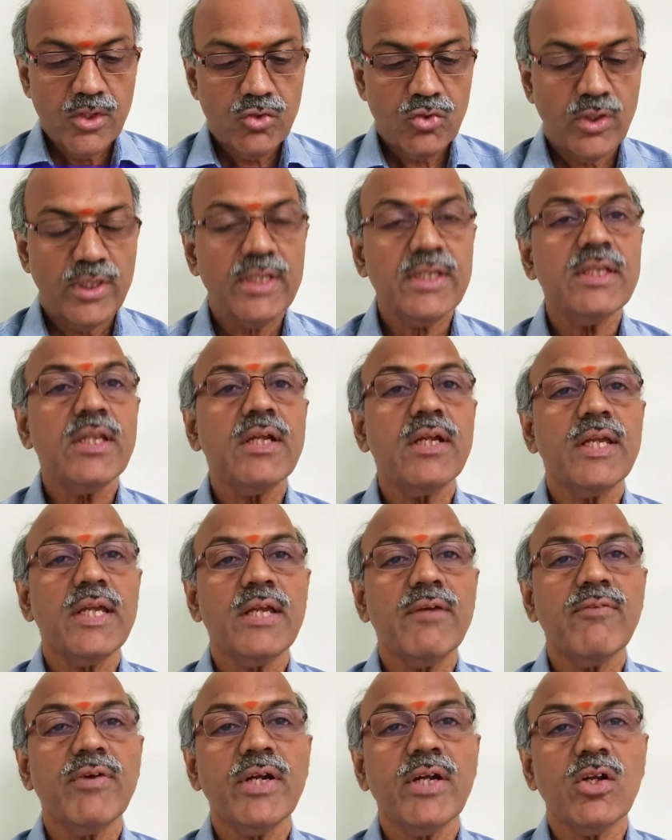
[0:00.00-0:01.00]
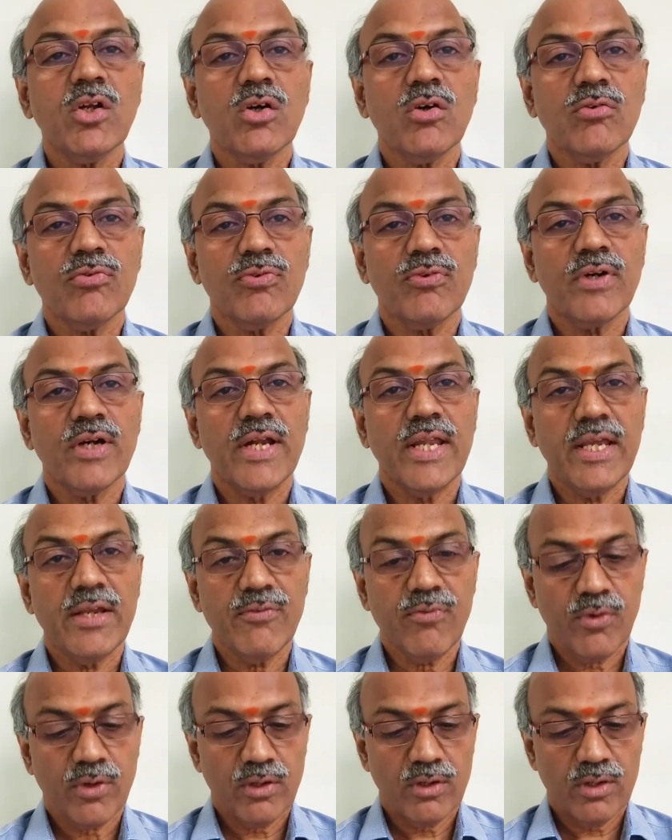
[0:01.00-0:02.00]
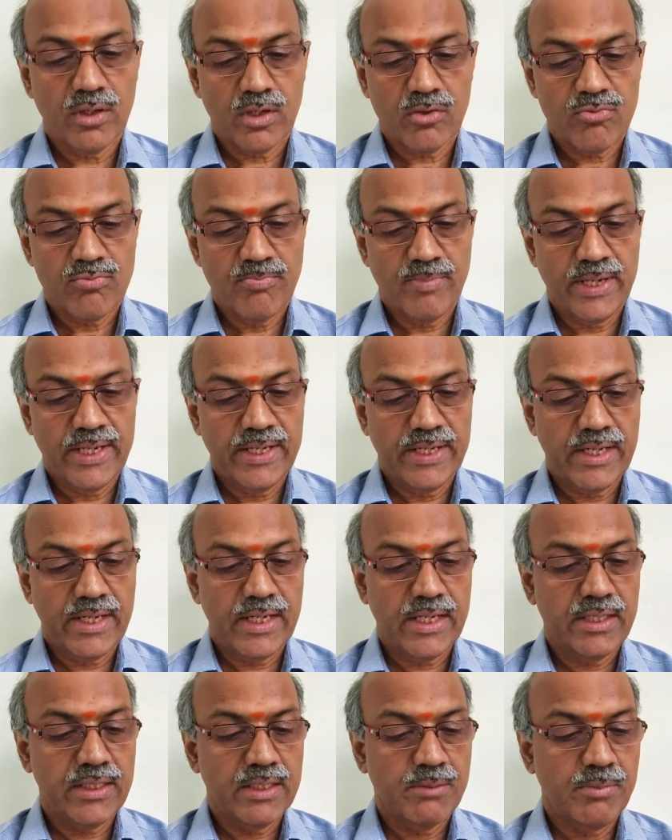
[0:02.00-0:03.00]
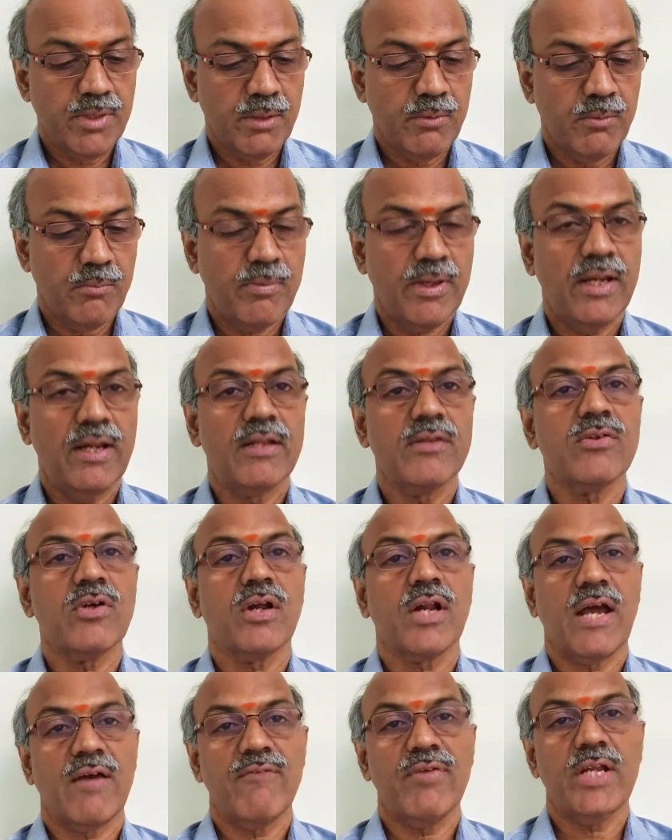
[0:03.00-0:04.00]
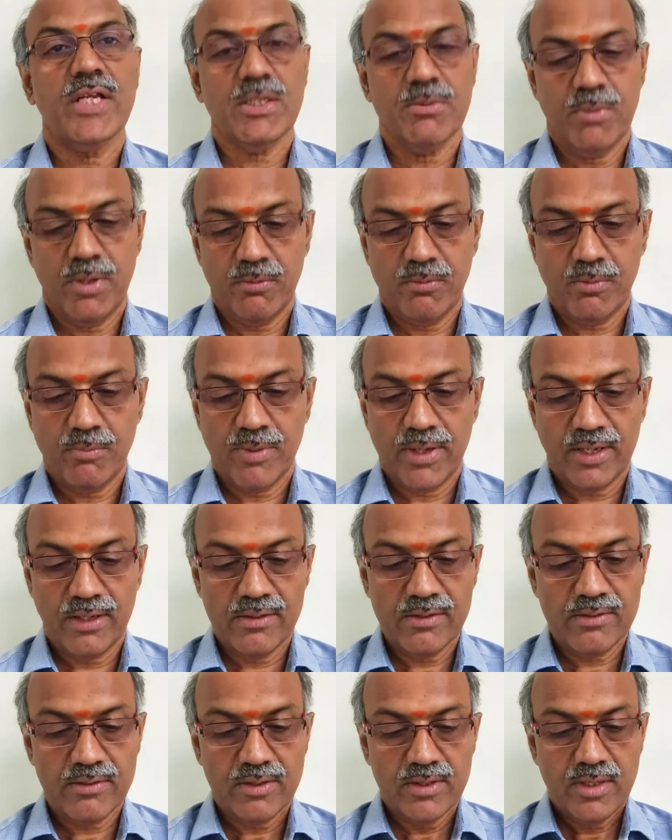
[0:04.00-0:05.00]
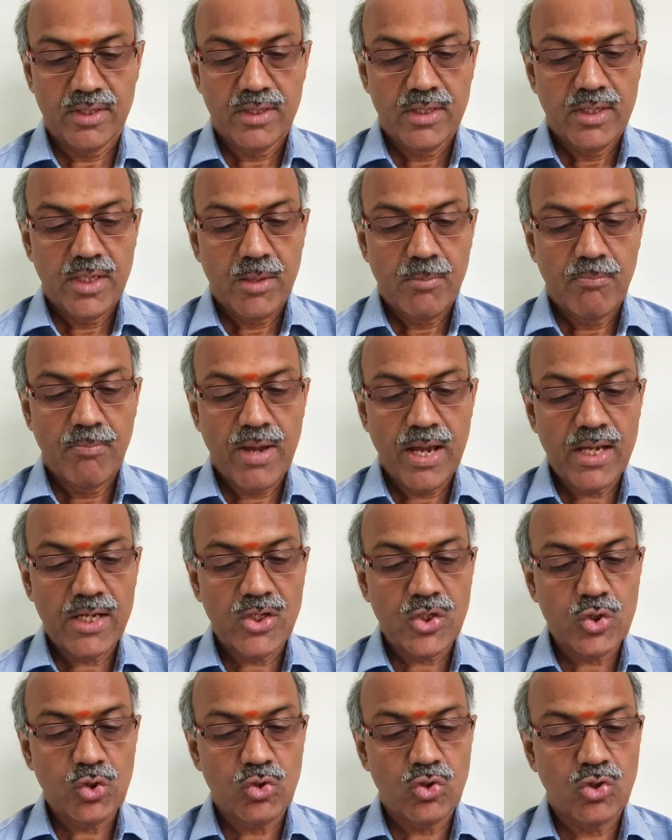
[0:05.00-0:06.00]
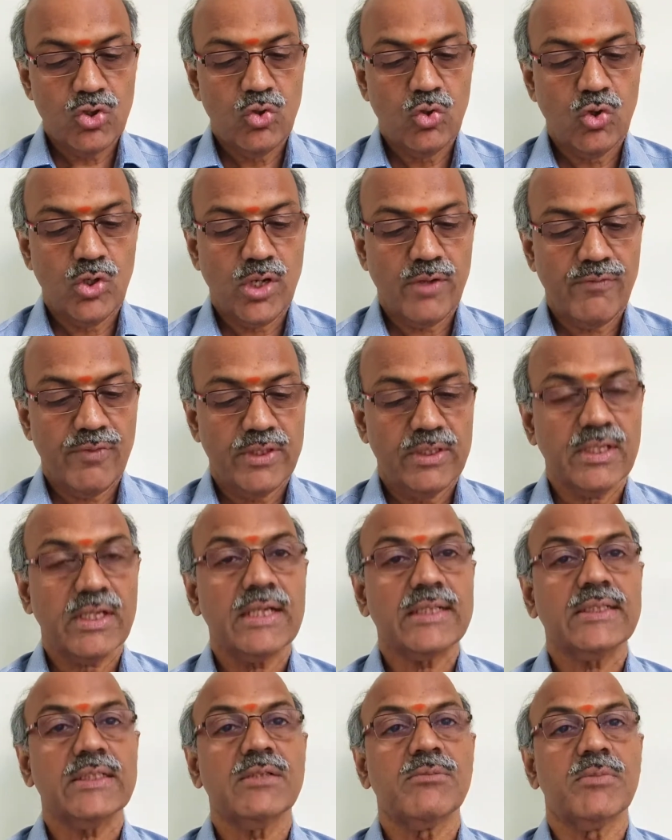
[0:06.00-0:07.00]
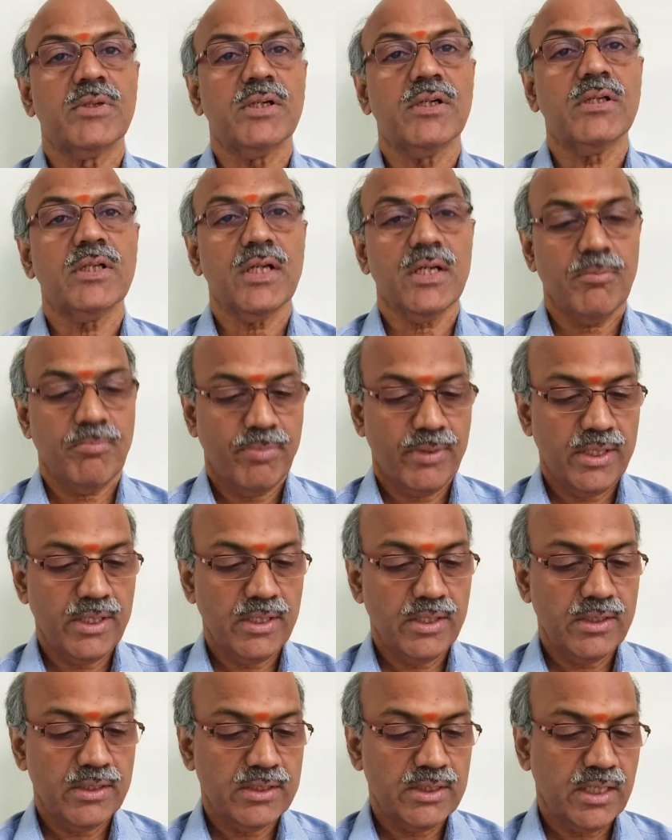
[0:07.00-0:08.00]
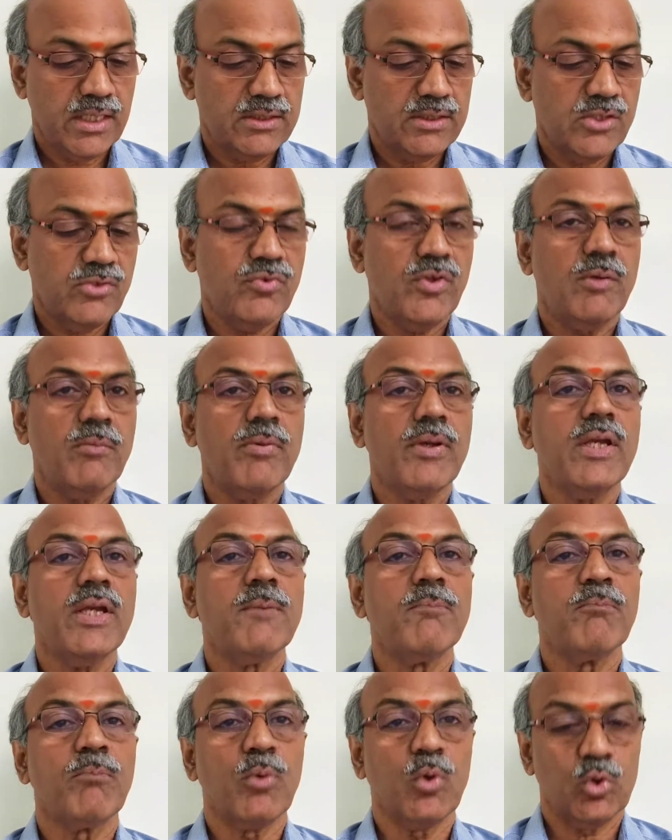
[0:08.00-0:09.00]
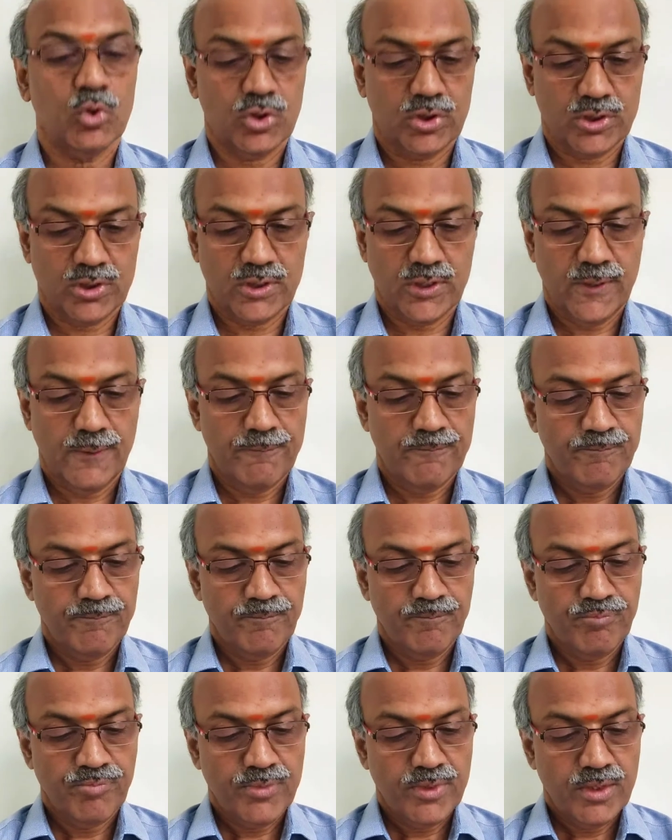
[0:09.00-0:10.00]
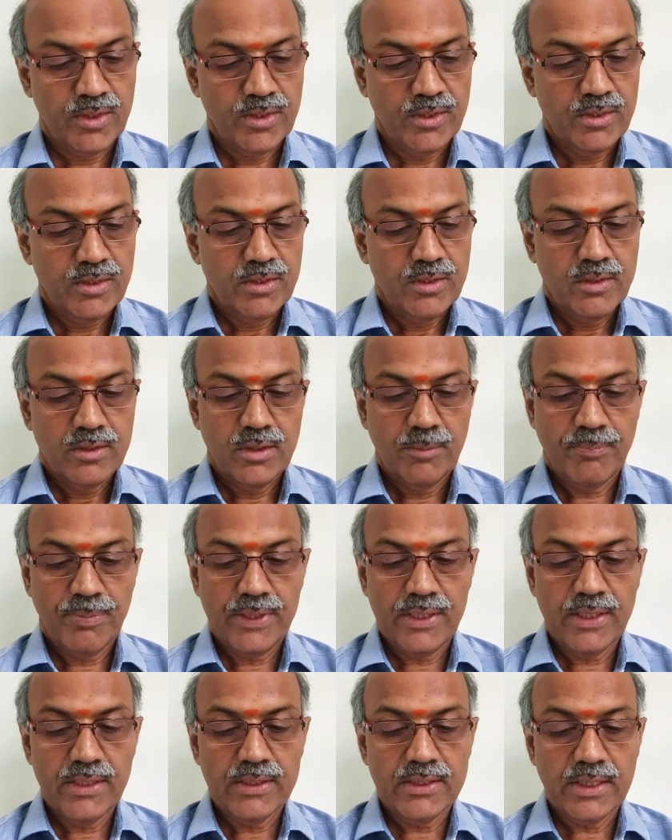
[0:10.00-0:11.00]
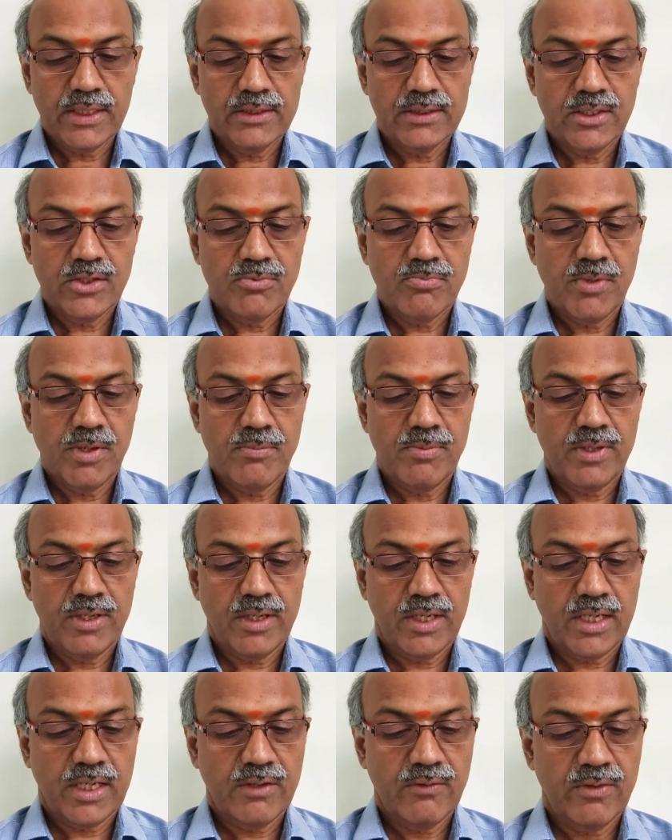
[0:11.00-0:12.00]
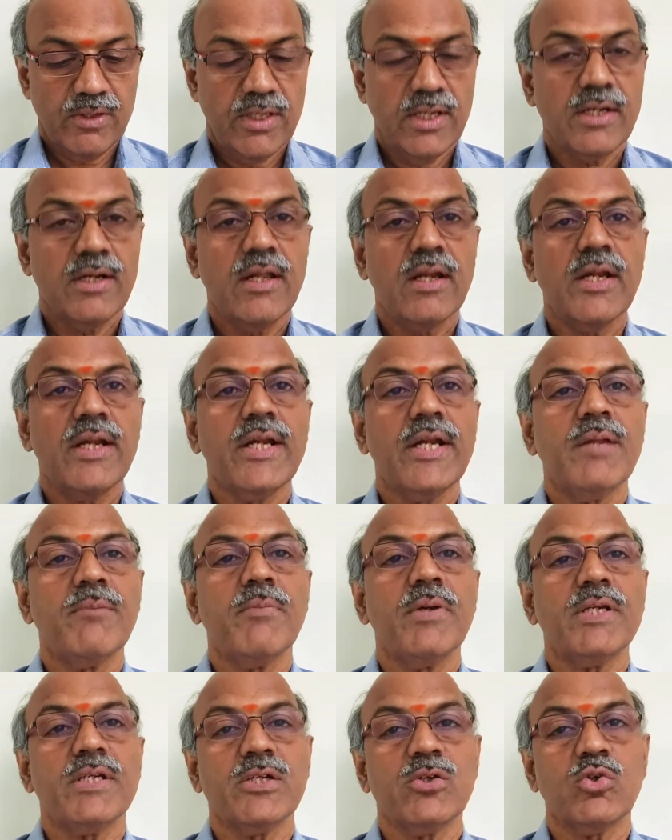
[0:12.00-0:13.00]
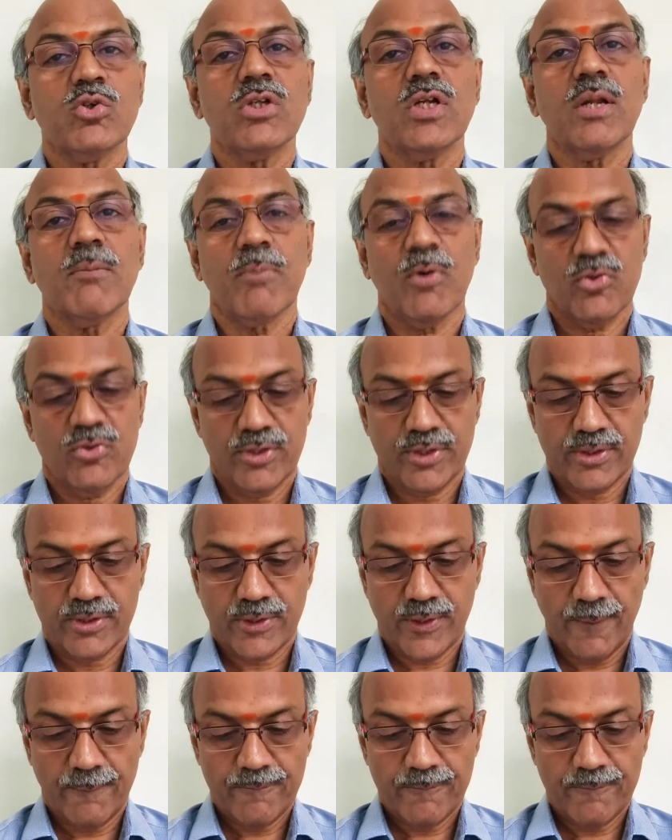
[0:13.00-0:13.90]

So in the event of default of maintaining the minimum balance or average minimum balance, bank should notify the customer that penal charges will be imposed. The penal charges may be recovered under intimation to the depositor.